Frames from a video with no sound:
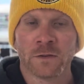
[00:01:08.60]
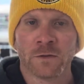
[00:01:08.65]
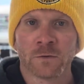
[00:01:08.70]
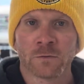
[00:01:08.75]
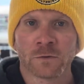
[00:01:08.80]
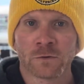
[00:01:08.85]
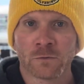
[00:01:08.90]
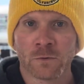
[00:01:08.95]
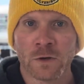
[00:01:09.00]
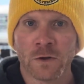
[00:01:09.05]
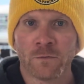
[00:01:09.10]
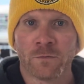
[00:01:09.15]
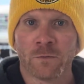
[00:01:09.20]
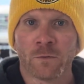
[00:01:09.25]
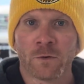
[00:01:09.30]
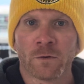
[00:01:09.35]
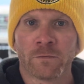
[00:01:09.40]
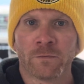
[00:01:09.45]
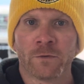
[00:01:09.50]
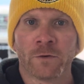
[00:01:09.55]
there was 3 to
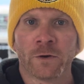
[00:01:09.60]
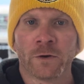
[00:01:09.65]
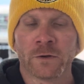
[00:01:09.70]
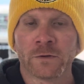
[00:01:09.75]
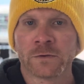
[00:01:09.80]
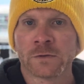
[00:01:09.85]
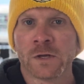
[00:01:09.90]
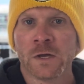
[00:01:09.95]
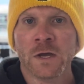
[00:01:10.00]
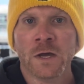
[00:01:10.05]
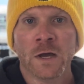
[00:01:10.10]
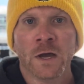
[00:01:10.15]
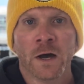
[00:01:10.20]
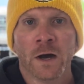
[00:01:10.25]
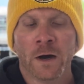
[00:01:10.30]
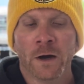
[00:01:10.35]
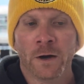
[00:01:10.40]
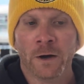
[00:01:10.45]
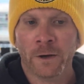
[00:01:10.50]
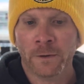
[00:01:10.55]
4 footers.
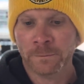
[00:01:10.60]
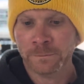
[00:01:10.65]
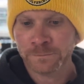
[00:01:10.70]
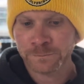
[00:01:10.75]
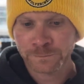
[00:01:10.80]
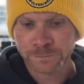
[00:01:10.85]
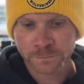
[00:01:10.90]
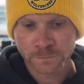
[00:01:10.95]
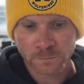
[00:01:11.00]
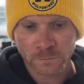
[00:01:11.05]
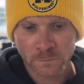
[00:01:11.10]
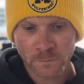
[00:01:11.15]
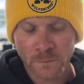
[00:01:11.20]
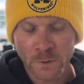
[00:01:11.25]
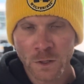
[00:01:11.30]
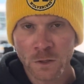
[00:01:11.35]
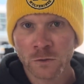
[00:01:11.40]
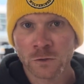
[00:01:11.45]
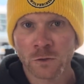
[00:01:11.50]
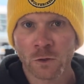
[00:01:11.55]

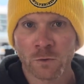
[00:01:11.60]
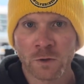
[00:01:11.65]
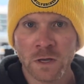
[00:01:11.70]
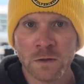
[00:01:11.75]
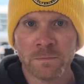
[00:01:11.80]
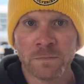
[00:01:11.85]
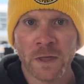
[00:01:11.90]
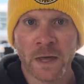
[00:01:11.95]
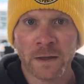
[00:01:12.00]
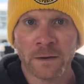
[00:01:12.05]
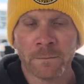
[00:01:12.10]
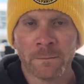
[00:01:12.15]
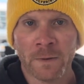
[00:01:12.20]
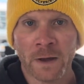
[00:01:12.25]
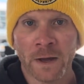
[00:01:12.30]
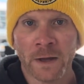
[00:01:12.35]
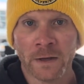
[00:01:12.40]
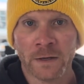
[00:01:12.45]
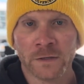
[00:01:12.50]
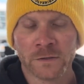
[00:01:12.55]
So keep that in
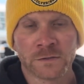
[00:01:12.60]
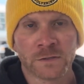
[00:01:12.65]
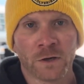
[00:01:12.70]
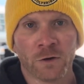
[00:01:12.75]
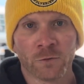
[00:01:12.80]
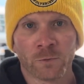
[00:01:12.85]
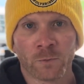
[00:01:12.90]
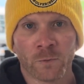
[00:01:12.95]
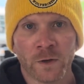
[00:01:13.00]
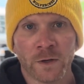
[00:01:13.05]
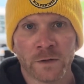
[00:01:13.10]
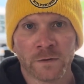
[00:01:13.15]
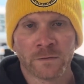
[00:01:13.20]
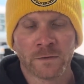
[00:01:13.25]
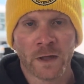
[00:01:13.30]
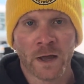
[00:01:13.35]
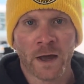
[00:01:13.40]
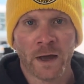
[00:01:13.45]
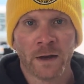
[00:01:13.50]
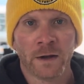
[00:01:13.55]
mind. A south wind is
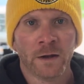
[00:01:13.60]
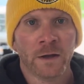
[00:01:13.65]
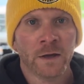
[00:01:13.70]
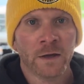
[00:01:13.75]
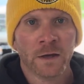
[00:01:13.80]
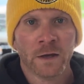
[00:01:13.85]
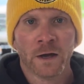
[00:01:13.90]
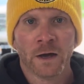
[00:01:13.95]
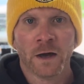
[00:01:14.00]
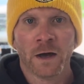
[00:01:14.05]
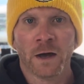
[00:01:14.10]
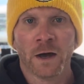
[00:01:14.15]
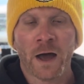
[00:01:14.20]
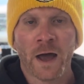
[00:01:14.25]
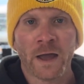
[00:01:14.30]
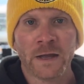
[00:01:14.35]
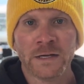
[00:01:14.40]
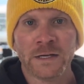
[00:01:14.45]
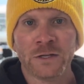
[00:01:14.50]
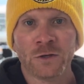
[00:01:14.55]
not
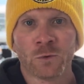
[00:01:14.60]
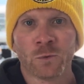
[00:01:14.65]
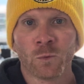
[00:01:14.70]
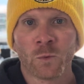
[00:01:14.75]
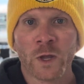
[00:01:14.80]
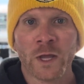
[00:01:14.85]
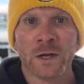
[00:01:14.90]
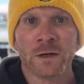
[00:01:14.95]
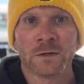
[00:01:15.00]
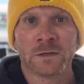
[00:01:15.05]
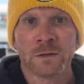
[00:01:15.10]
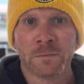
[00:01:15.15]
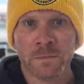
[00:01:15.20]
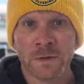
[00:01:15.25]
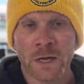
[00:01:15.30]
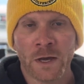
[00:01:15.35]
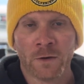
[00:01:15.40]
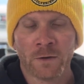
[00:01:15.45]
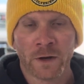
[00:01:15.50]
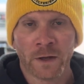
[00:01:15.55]
ideal wind to
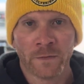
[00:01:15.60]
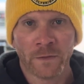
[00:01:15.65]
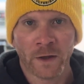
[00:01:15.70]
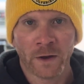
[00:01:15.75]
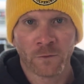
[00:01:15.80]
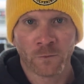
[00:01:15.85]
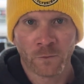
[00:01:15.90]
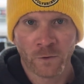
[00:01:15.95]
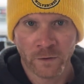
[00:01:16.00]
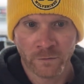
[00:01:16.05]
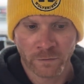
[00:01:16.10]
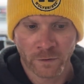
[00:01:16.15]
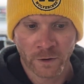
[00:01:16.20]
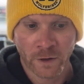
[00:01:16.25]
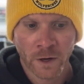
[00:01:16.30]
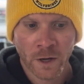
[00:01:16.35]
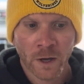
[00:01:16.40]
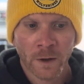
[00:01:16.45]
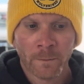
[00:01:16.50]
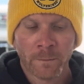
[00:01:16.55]
be out on that river.
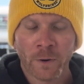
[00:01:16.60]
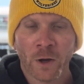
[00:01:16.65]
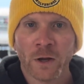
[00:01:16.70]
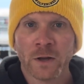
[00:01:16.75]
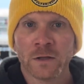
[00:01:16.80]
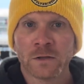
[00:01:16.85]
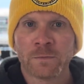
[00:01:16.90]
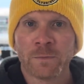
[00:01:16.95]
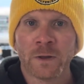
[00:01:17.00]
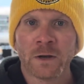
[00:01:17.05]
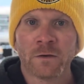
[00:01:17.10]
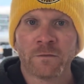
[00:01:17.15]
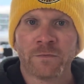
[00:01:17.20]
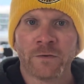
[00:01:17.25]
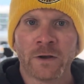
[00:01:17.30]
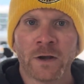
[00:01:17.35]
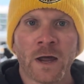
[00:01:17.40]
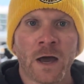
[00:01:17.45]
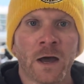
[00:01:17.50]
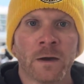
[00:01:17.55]
But it's been a
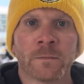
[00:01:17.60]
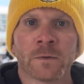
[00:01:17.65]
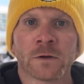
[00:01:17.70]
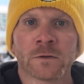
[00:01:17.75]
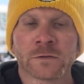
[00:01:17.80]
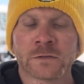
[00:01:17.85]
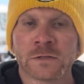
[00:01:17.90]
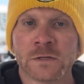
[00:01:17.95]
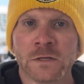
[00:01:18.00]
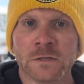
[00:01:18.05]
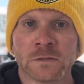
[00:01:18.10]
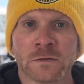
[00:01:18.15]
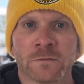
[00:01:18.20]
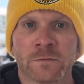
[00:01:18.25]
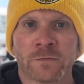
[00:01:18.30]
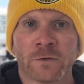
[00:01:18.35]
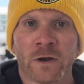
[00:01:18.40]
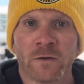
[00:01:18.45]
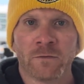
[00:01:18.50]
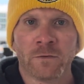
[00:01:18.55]
phenomenal season
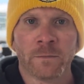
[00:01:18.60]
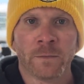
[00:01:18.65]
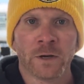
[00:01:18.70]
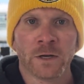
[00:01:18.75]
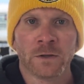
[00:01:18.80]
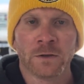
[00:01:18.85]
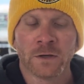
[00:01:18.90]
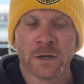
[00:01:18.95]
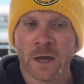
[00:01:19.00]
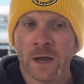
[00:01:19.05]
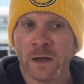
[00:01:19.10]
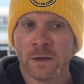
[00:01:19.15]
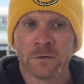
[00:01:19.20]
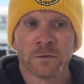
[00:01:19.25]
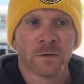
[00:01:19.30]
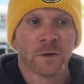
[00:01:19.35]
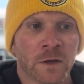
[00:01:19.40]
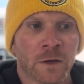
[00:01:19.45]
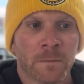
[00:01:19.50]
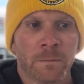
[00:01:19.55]
for everybody, you
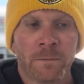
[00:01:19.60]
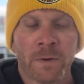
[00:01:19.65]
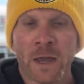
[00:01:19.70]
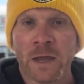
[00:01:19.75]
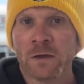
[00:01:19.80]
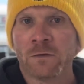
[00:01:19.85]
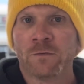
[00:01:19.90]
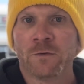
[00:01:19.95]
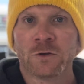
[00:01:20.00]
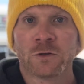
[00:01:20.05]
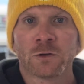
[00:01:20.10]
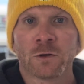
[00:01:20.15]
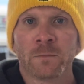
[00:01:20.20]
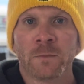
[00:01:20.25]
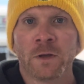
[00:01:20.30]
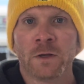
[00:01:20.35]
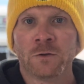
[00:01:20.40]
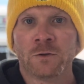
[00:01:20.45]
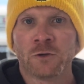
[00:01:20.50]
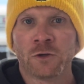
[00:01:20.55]
guys. Bank
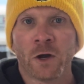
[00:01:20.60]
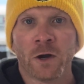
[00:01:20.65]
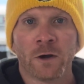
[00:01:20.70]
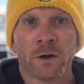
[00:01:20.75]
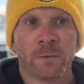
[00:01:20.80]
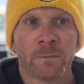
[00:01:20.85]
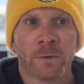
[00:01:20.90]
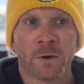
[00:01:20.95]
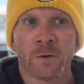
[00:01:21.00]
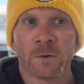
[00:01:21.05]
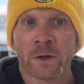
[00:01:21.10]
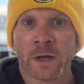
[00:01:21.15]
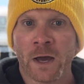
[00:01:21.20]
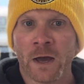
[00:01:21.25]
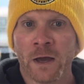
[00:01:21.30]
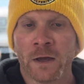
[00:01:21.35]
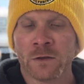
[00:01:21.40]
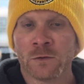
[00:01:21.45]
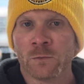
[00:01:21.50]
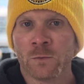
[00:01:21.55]
fishermen, charter boat
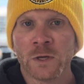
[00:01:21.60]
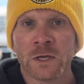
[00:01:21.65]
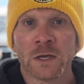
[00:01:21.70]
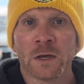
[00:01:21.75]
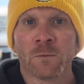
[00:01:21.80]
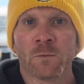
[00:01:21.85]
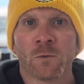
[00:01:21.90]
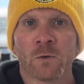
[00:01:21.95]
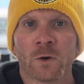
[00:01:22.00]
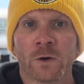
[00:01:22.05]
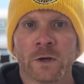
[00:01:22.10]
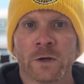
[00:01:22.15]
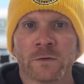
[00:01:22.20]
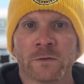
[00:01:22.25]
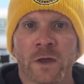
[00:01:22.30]
guys, weekend warriors,